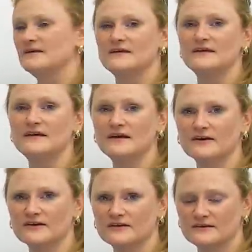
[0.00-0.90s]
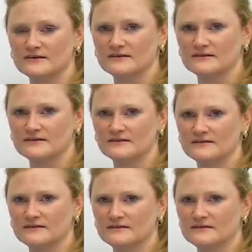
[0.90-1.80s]
year
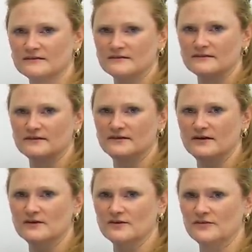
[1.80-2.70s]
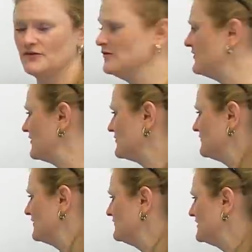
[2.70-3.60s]
the year is
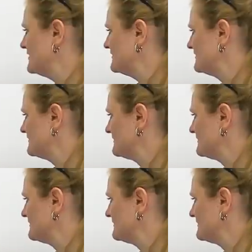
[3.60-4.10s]
2015